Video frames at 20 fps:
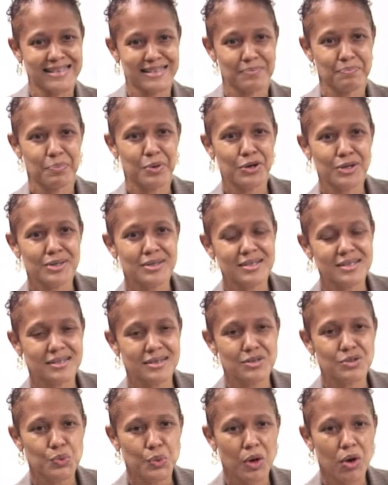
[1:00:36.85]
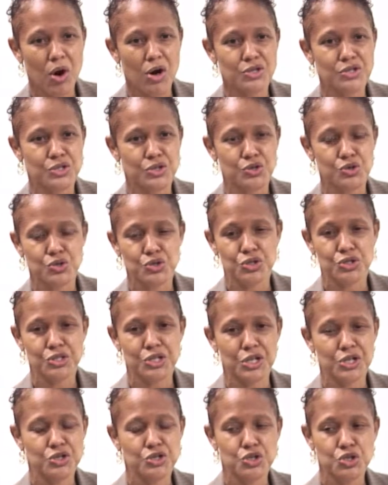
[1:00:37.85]
to put this into a constitution to
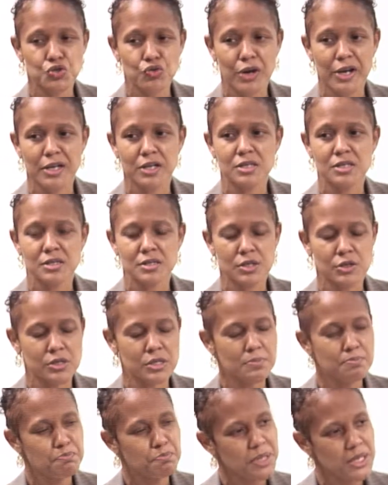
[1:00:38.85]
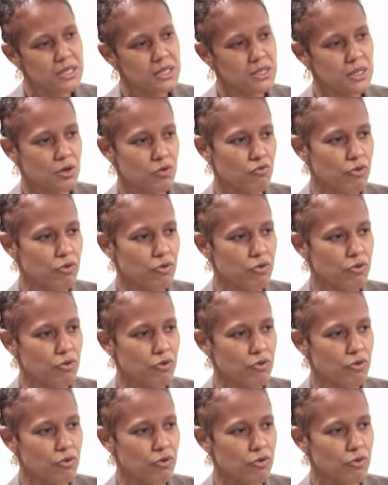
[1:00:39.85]
enshrine certain basic